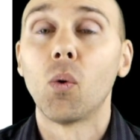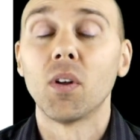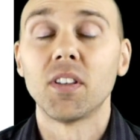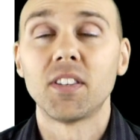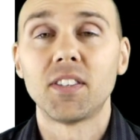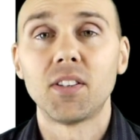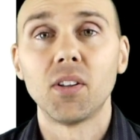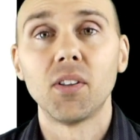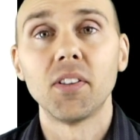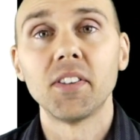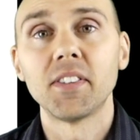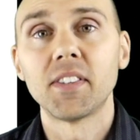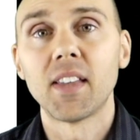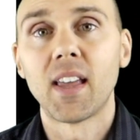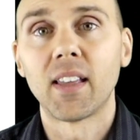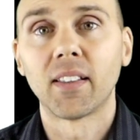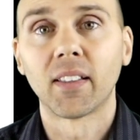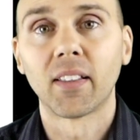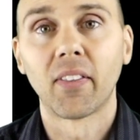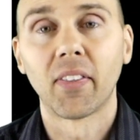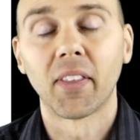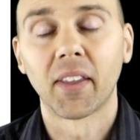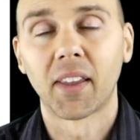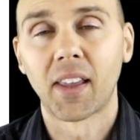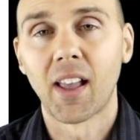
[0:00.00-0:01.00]
we're still
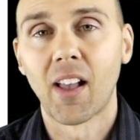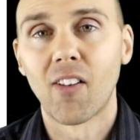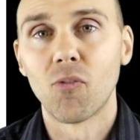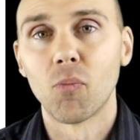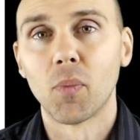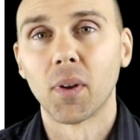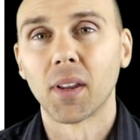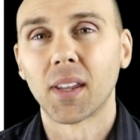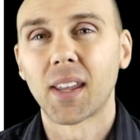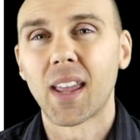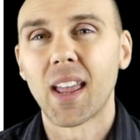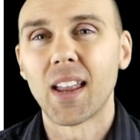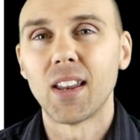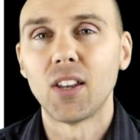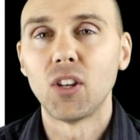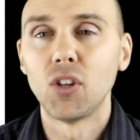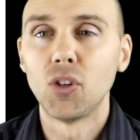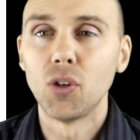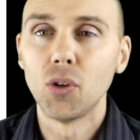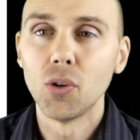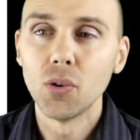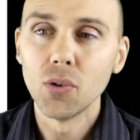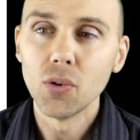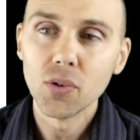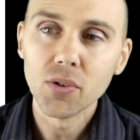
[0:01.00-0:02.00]
saying that the government can
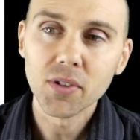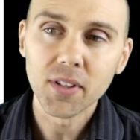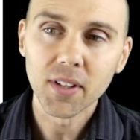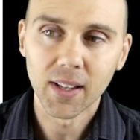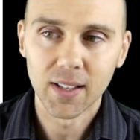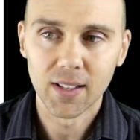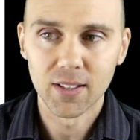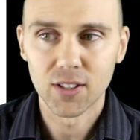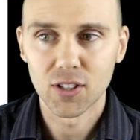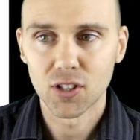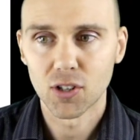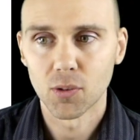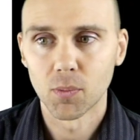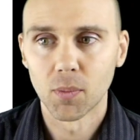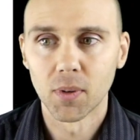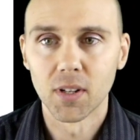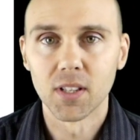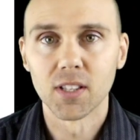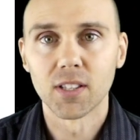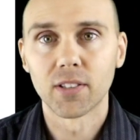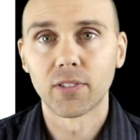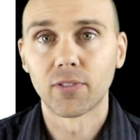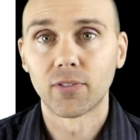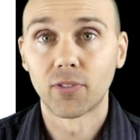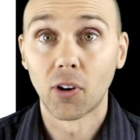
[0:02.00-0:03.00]
use
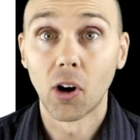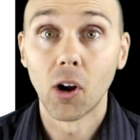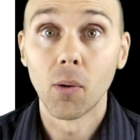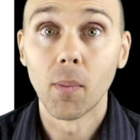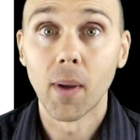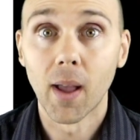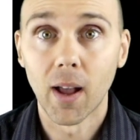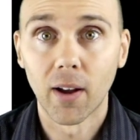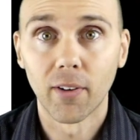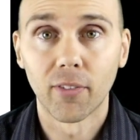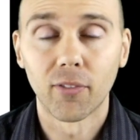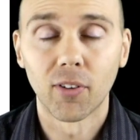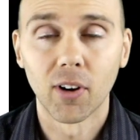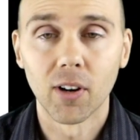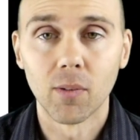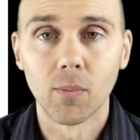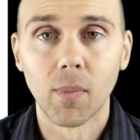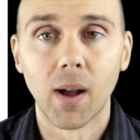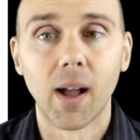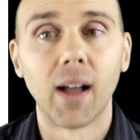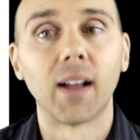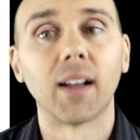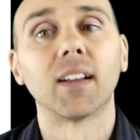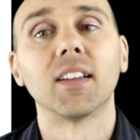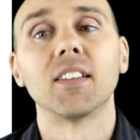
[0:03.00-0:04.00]
instruments from our free
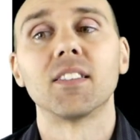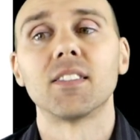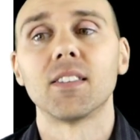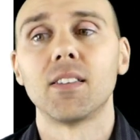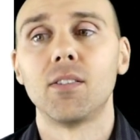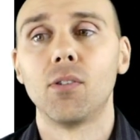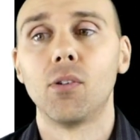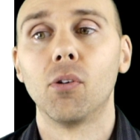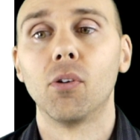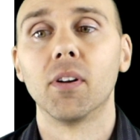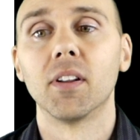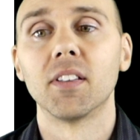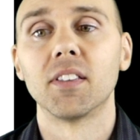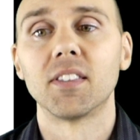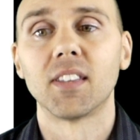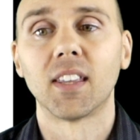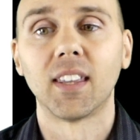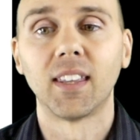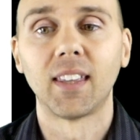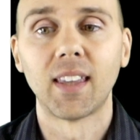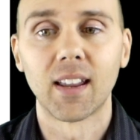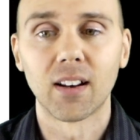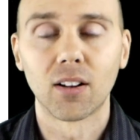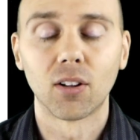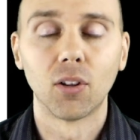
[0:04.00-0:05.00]
markets in order to
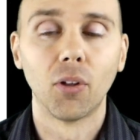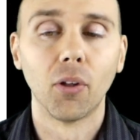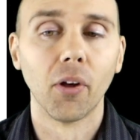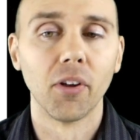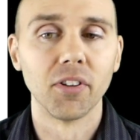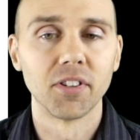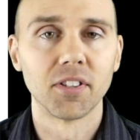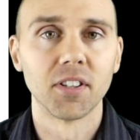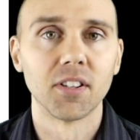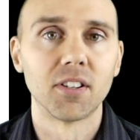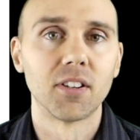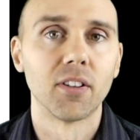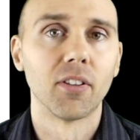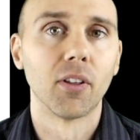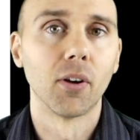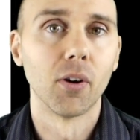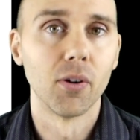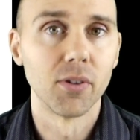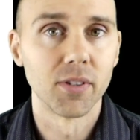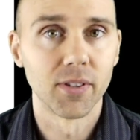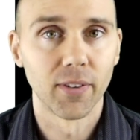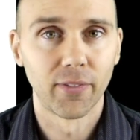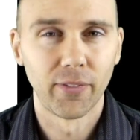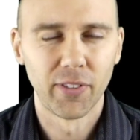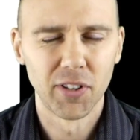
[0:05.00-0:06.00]
get closer to
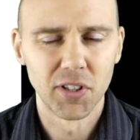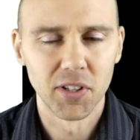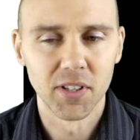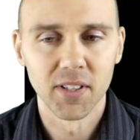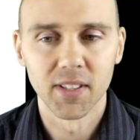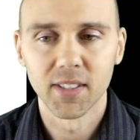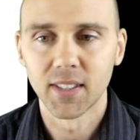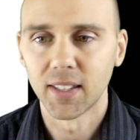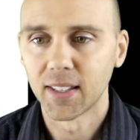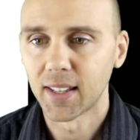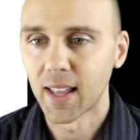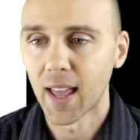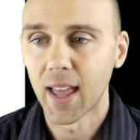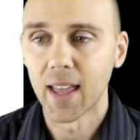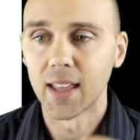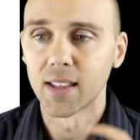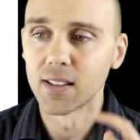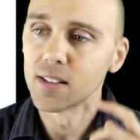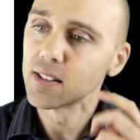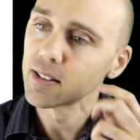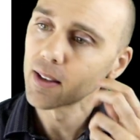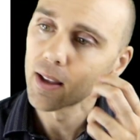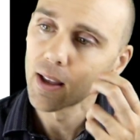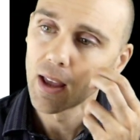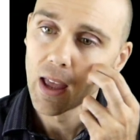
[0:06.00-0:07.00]
those efficiency
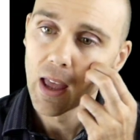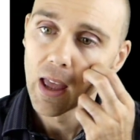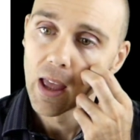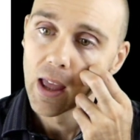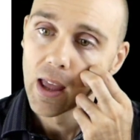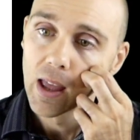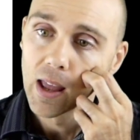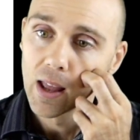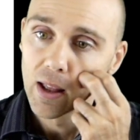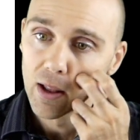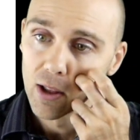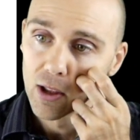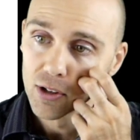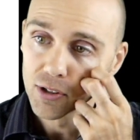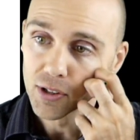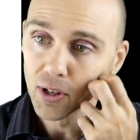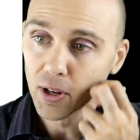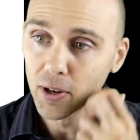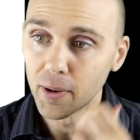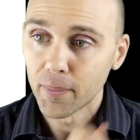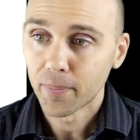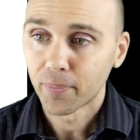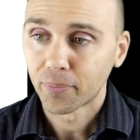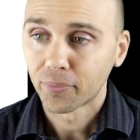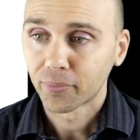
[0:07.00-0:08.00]
gains.
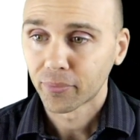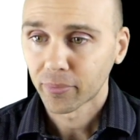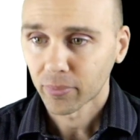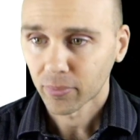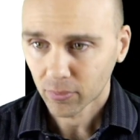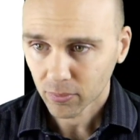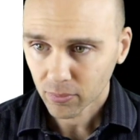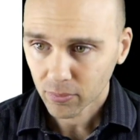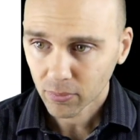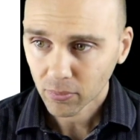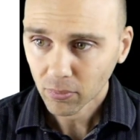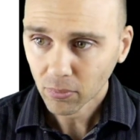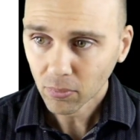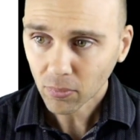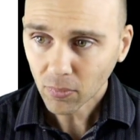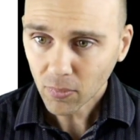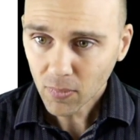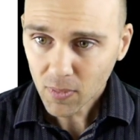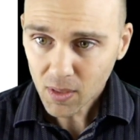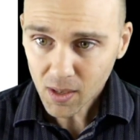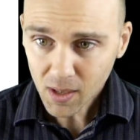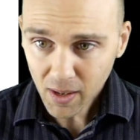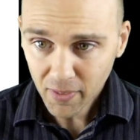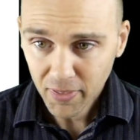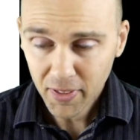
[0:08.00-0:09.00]
So
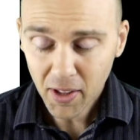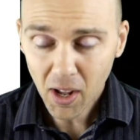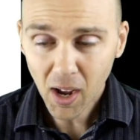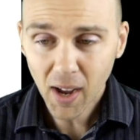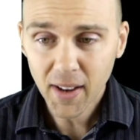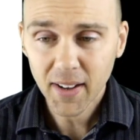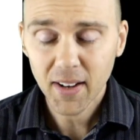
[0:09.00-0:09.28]
the